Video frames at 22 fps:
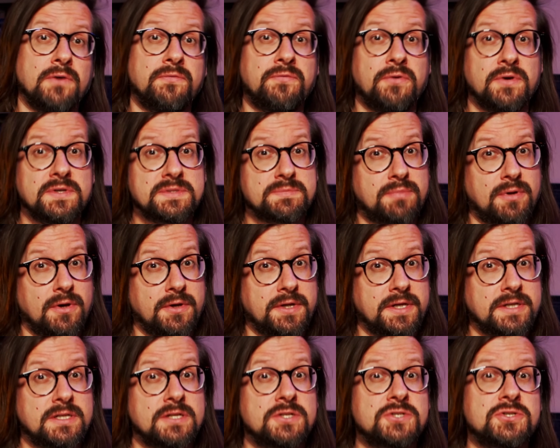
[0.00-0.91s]
a first
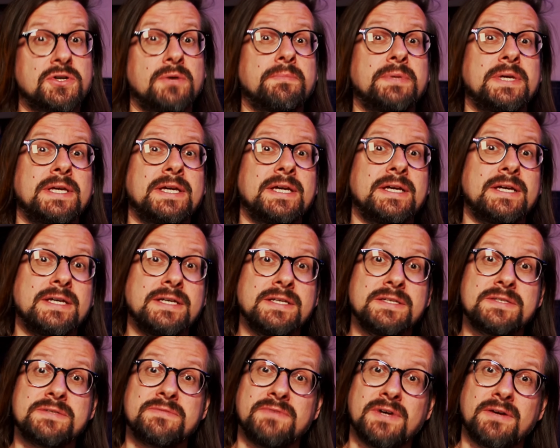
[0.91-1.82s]
product, Chompi
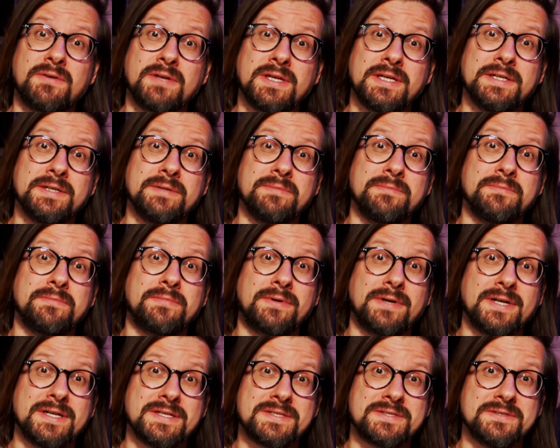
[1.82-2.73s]
is very
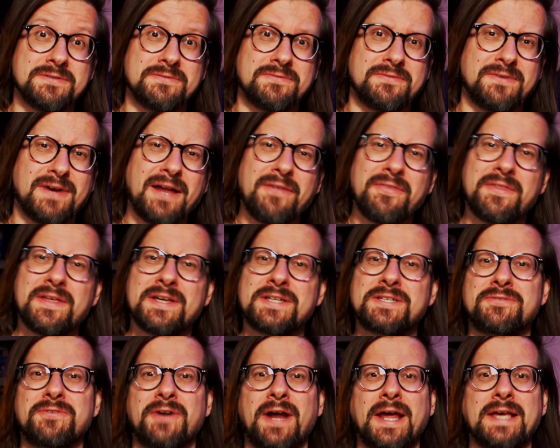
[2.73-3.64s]
impressive, and they're
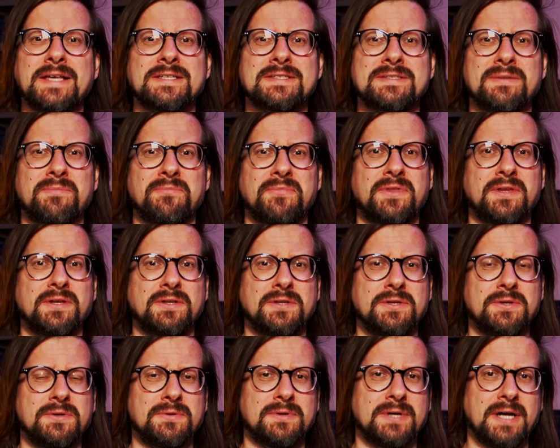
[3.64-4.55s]
trying something
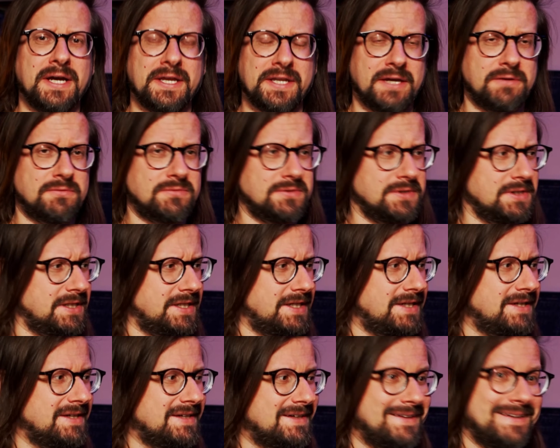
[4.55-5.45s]
new, and I
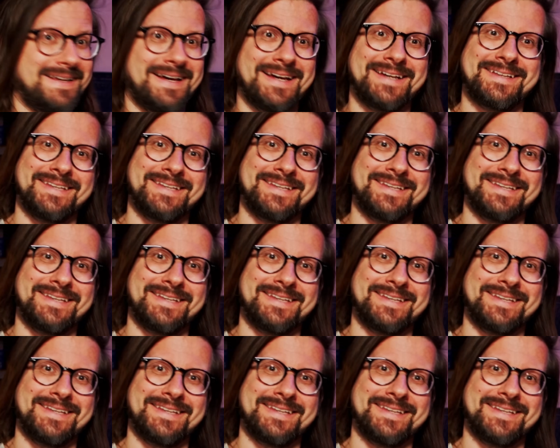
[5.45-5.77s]
really like